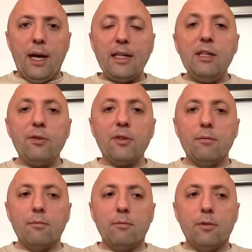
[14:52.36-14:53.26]

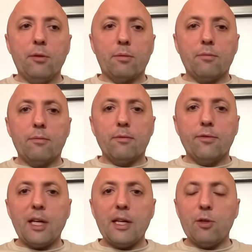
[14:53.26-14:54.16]
even, you know,
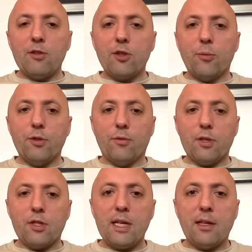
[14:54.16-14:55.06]
forgetting about the top two for
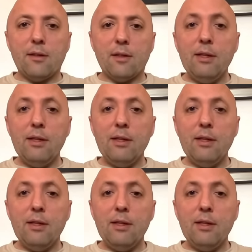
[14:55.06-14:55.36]
a second,